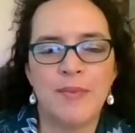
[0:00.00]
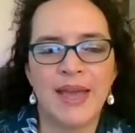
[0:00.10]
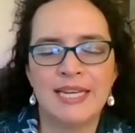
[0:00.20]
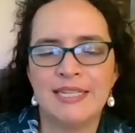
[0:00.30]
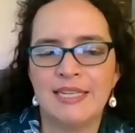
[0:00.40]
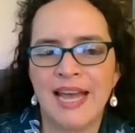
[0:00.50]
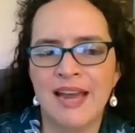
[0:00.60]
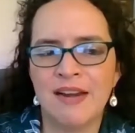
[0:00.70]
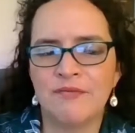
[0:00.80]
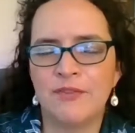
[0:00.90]
Megan, did
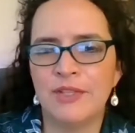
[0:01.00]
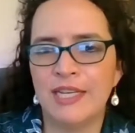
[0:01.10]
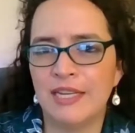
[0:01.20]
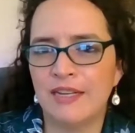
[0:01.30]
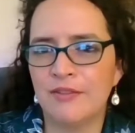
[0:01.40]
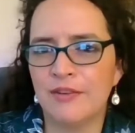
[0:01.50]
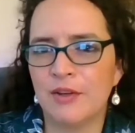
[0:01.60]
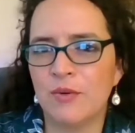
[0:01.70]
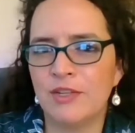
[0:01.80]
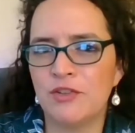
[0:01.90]
that fully cover
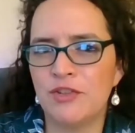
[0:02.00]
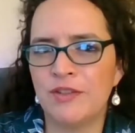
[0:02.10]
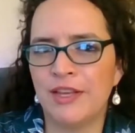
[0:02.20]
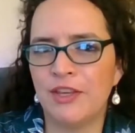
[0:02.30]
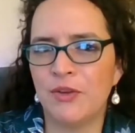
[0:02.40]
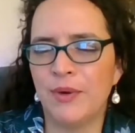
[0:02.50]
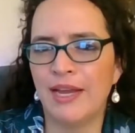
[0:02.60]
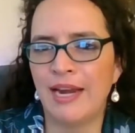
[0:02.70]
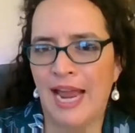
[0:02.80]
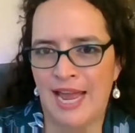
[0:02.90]
the question that you
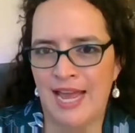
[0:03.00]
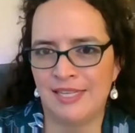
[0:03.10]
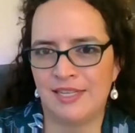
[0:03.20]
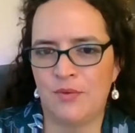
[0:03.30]
had asked?